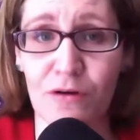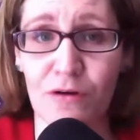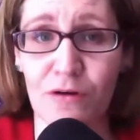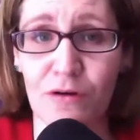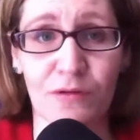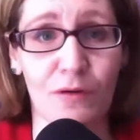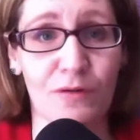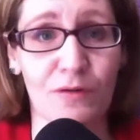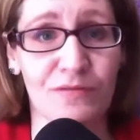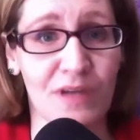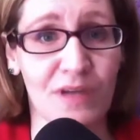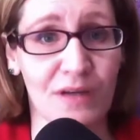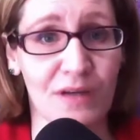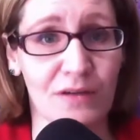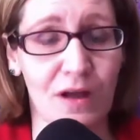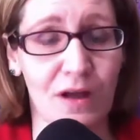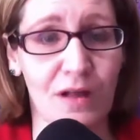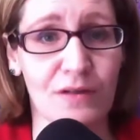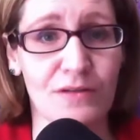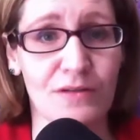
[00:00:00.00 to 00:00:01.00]
so if
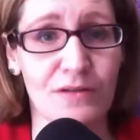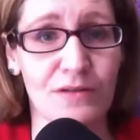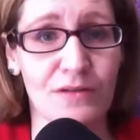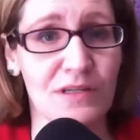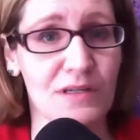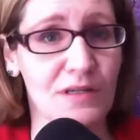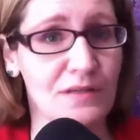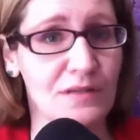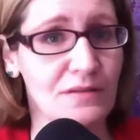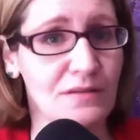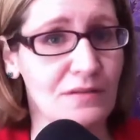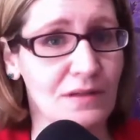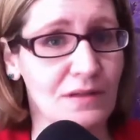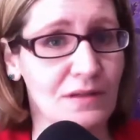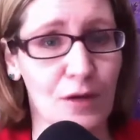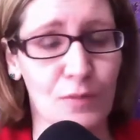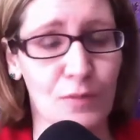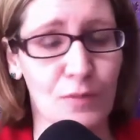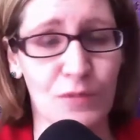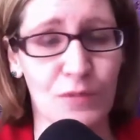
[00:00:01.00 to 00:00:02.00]
technology, it can
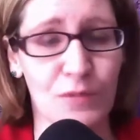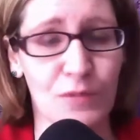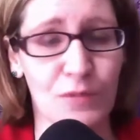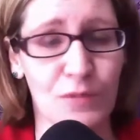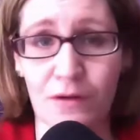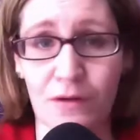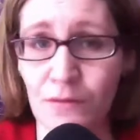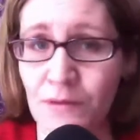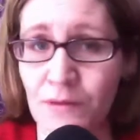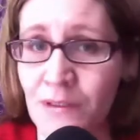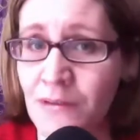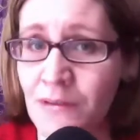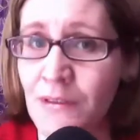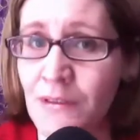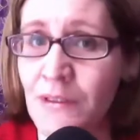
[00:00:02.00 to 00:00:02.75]
help you not only